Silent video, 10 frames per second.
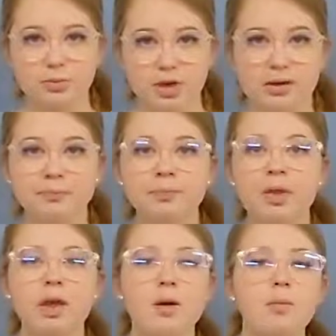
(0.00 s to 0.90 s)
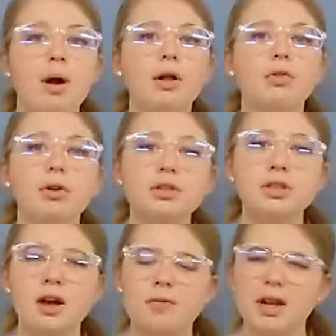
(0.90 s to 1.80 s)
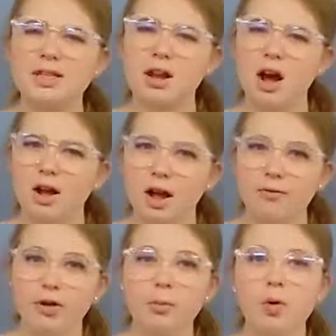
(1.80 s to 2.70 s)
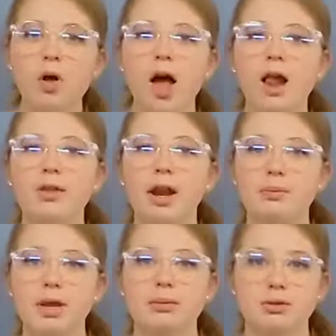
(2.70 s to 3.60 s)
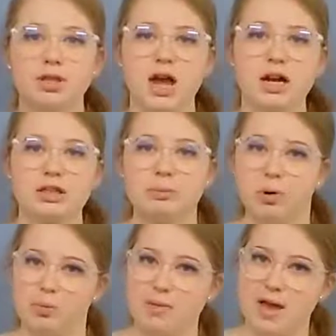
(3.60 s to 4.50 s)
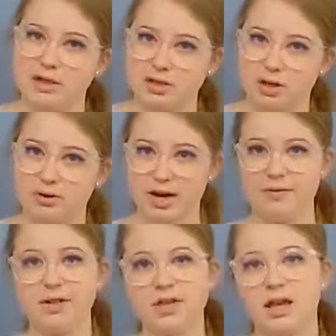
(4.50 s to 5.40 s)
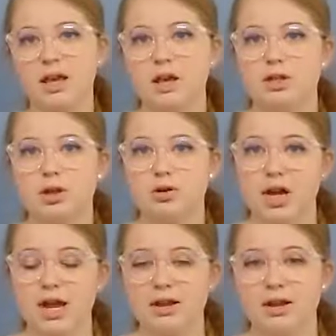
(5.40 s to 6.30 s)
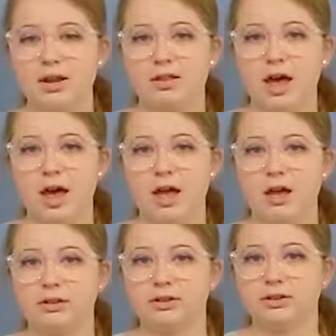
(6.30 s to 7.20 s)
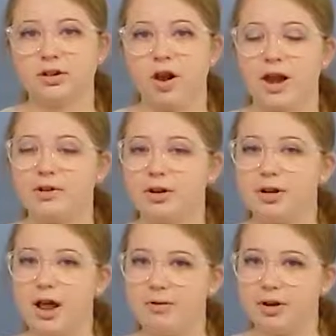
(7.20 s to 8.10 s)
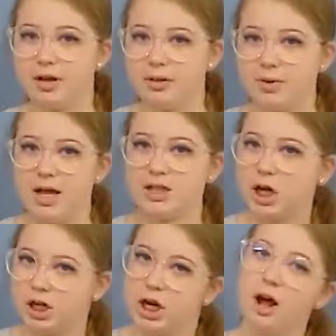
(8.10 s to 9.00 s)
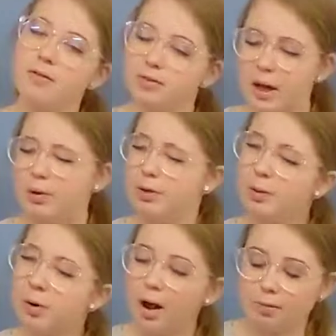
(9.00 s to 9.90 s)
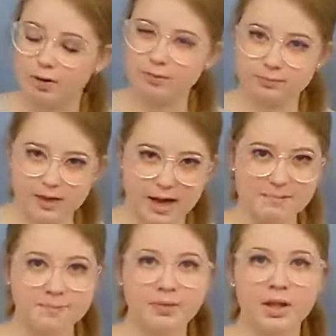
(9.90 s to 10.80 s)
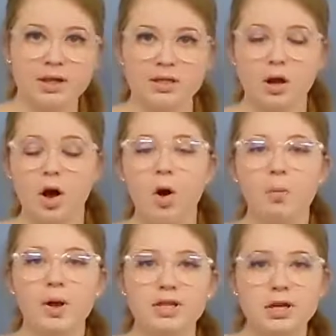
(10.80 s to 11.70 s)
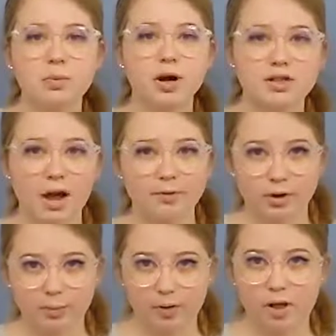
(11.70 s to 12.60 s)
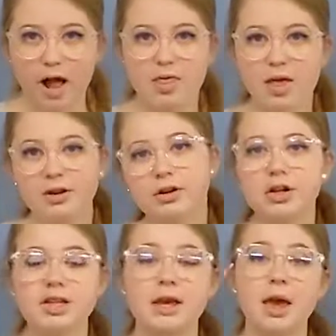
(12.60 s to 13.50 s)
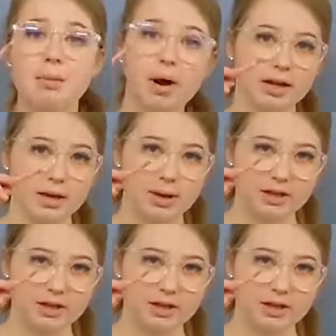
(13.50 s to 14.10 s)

to me, but loose enough that it's not uncomfortable and that I'd be able to actually put my pants on, right? If it's so tight that I couldn't ever get the pants on and off, that would be a problem, okay? So pinch it where it's comfortable, and then you're gonna take a marking